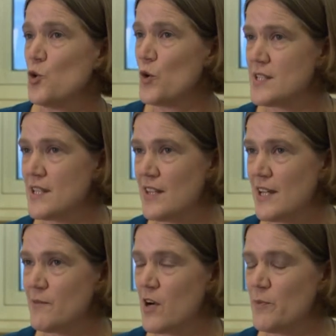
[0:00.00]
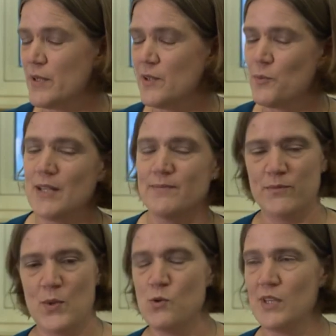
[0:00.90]
noise in the environment. And we,
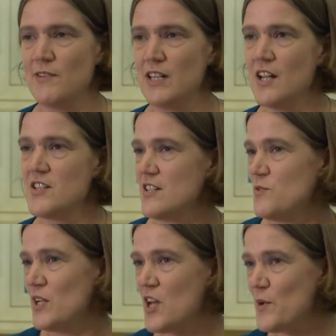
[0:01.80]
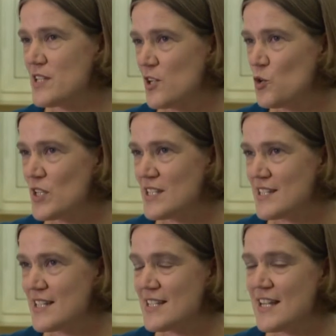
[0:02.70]
we all live in London, we know it's a noisy
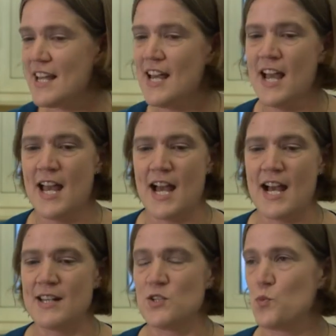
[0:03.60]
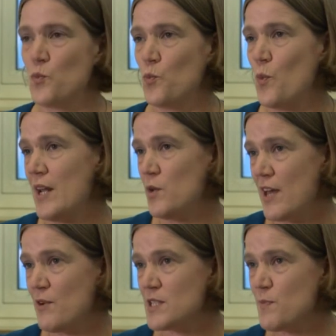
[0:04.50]
city, and when
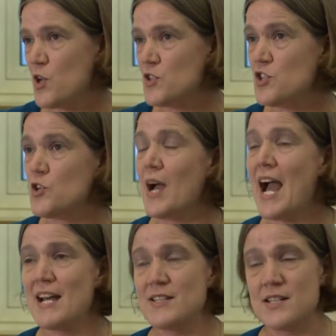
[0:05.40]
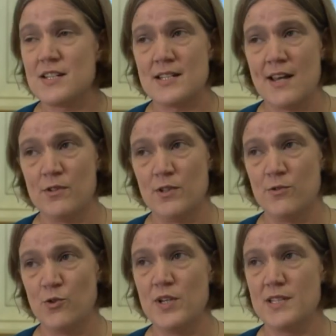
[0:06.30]
they're exposed to a hazardous level
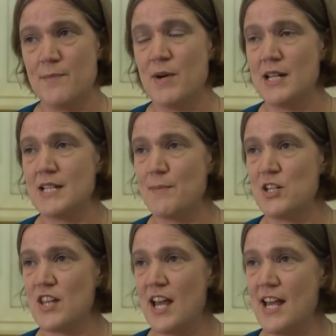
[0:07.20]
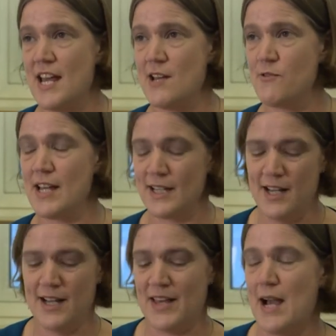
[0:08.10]
of noise that might damage their hearing,
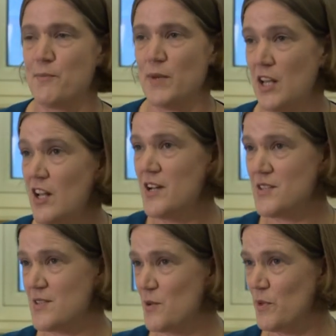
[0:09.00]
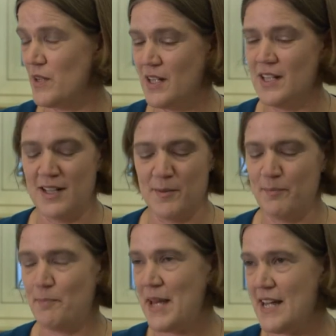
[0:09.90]
the app alerts them with a little
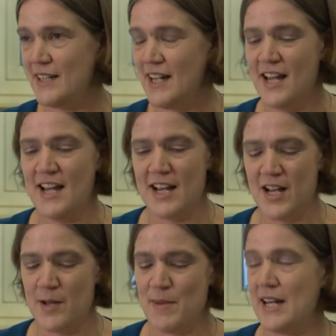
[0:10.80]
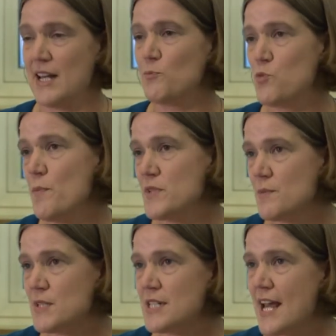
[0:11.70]
ping, um, and it prompts
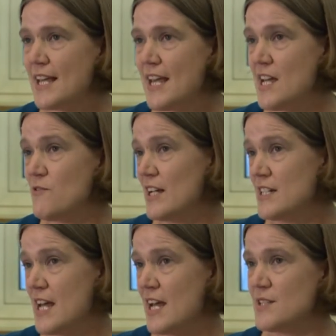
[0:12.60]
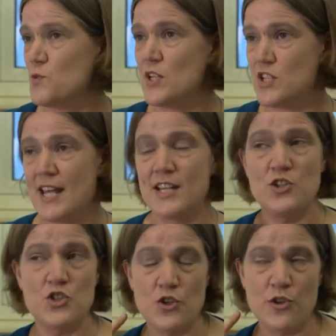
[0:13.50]
them to take a hearing test, which they
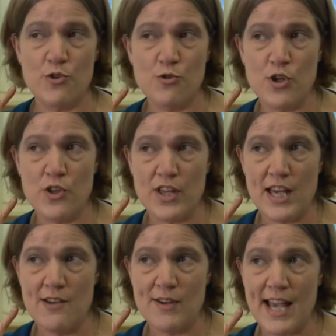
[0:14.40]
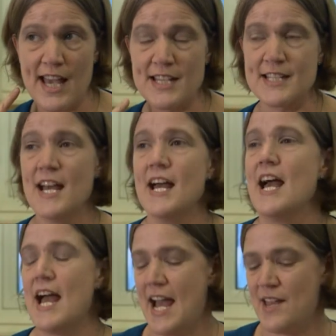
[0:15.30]
can do through the hearing aid.
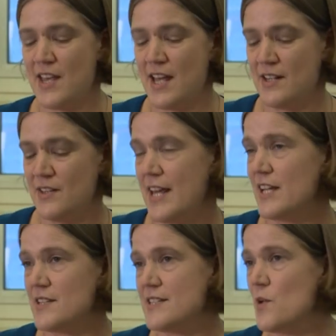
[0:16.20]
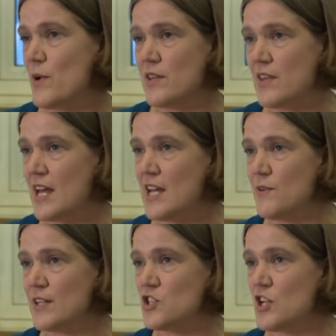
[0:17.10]
And then they can see whether their
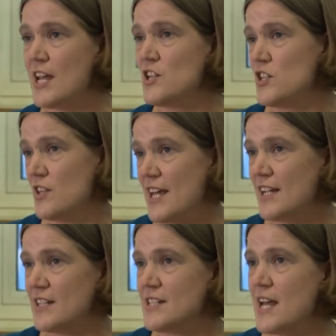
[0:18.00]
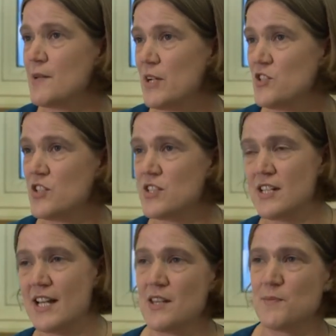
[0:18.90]
hearing's changed and they can take measures
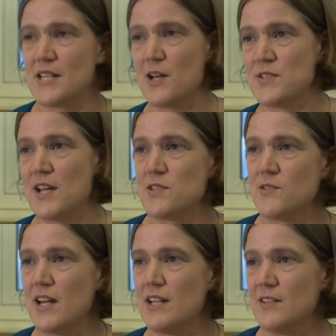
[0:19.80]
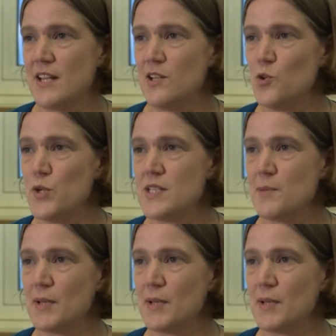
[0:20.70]
to get themselves out of that, that noisy